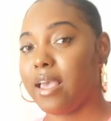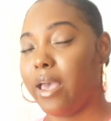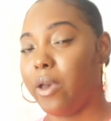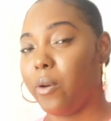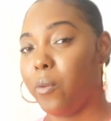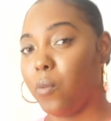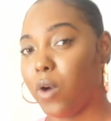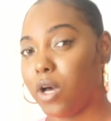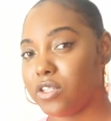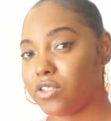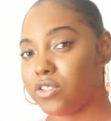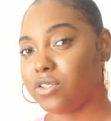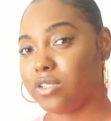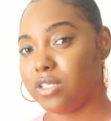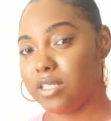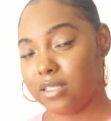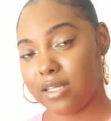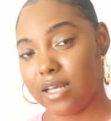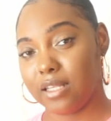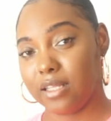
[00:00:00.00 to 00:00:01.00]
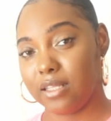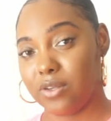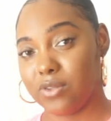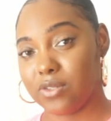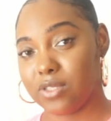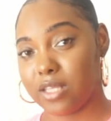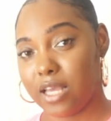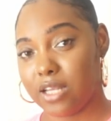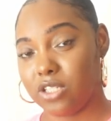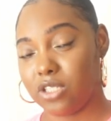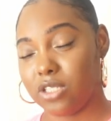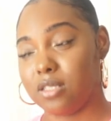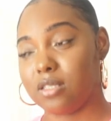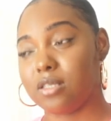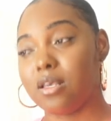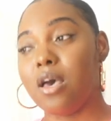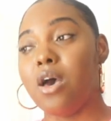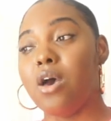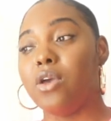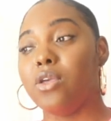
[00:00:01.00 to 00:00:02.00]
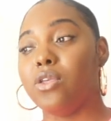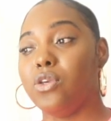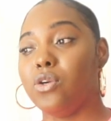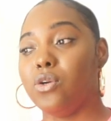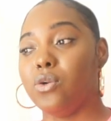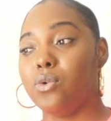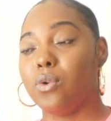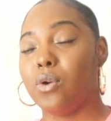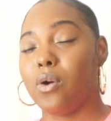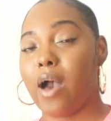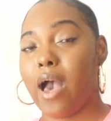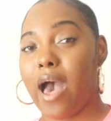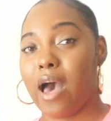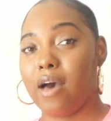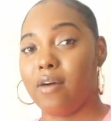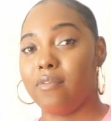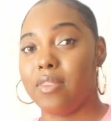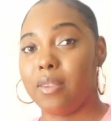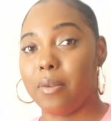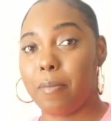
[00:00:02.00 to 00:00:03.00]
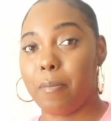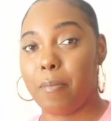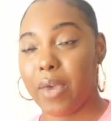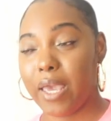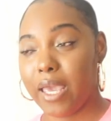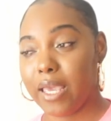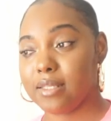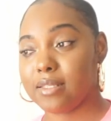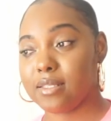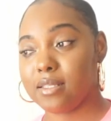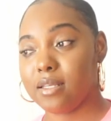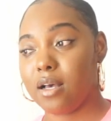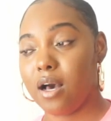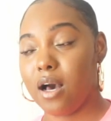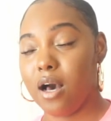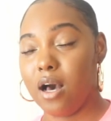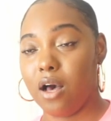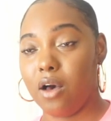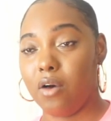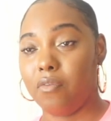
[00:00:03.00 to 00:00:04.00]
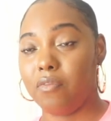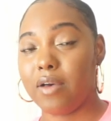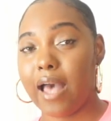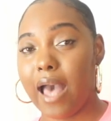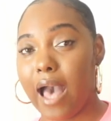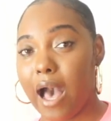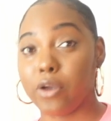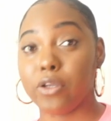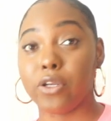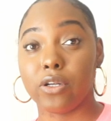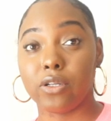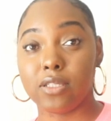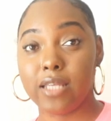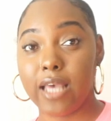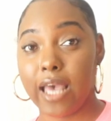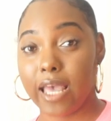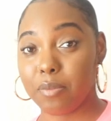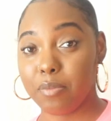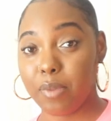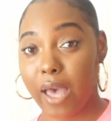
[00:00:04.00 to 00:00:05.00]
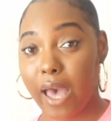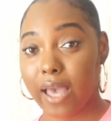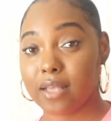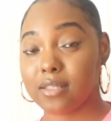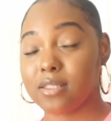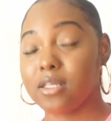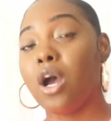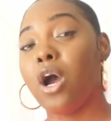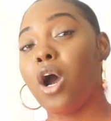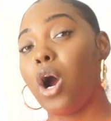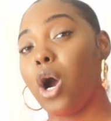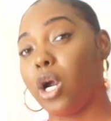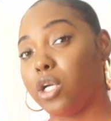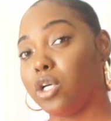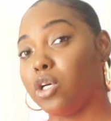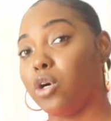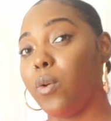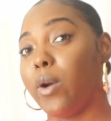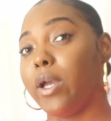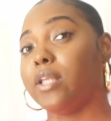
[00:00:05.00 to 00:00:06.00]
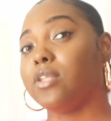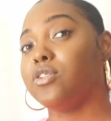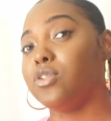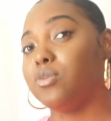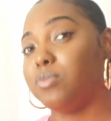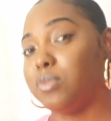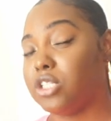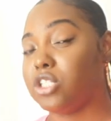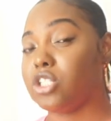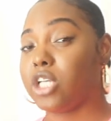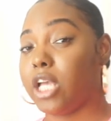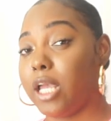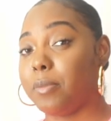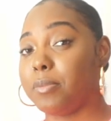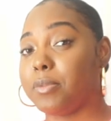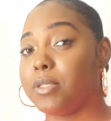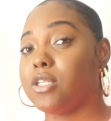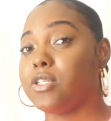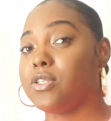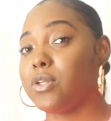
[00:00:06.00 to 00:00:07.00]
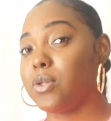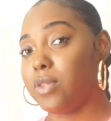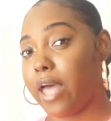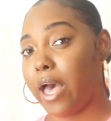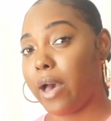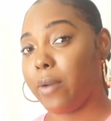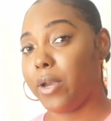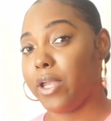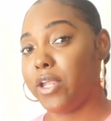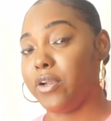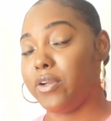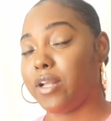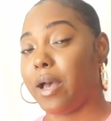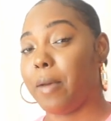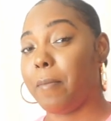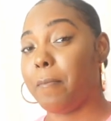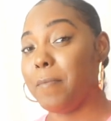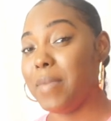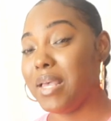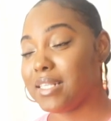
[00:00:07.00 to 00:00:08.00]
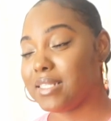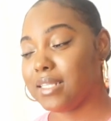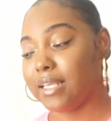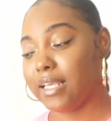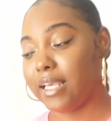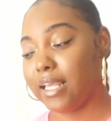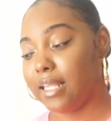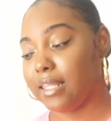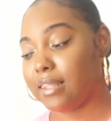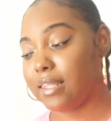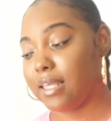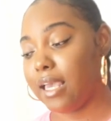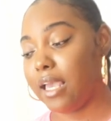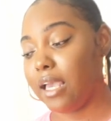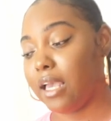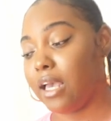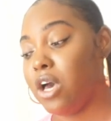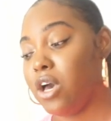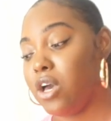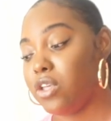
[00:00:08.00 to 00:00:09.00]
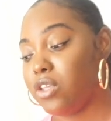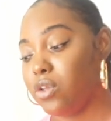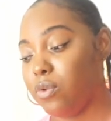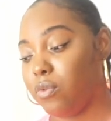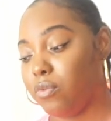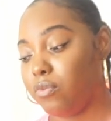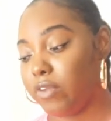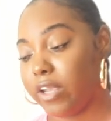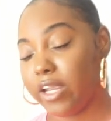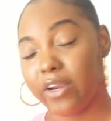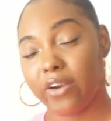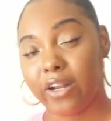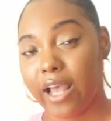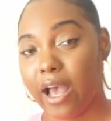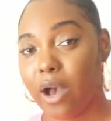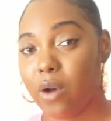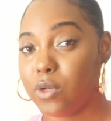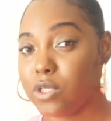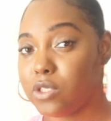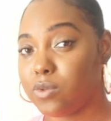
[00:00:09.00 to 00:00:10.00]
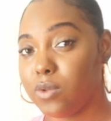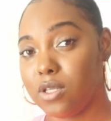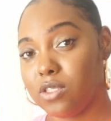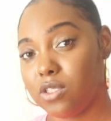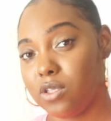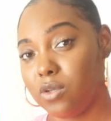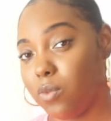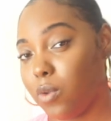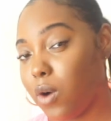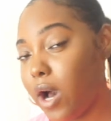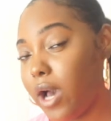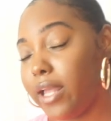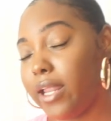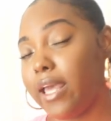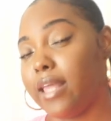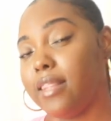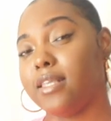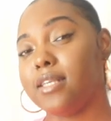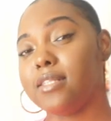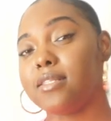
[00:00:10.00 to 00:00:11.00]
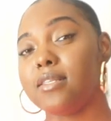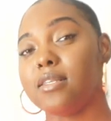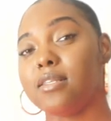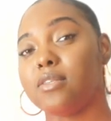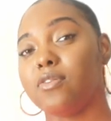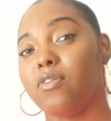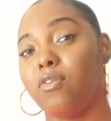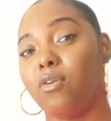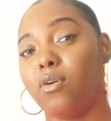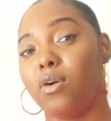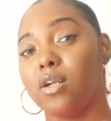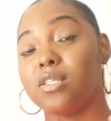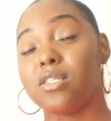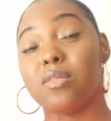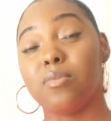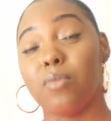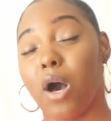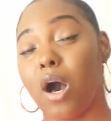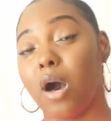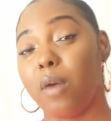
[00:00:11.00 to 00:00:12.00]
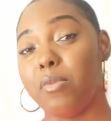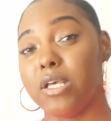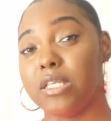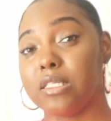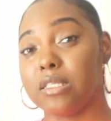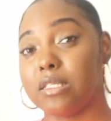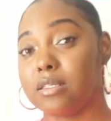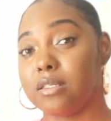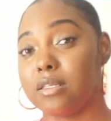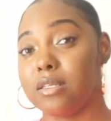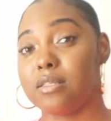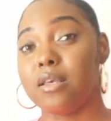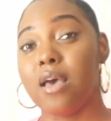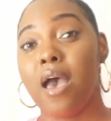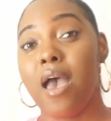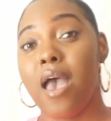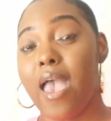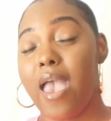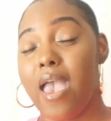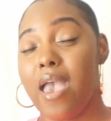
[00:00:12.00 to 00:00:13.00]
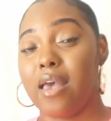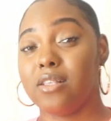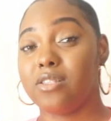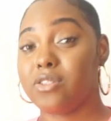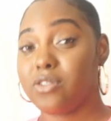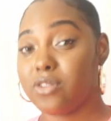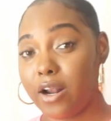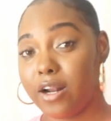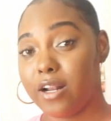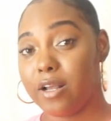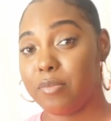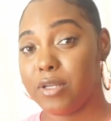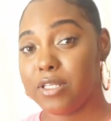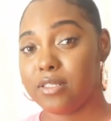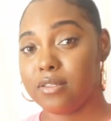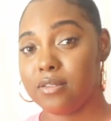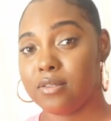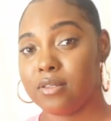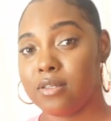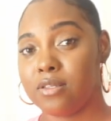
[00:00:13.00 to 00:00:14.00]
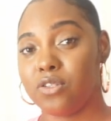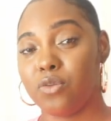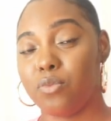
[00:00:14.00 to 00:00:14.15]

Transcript: And once you're detailing those sketches, you will have the base of how your tech packs are going to be shaped. So that way you're not missing anything. You figured out which ones you want. And this is for small businesses and startup businesses.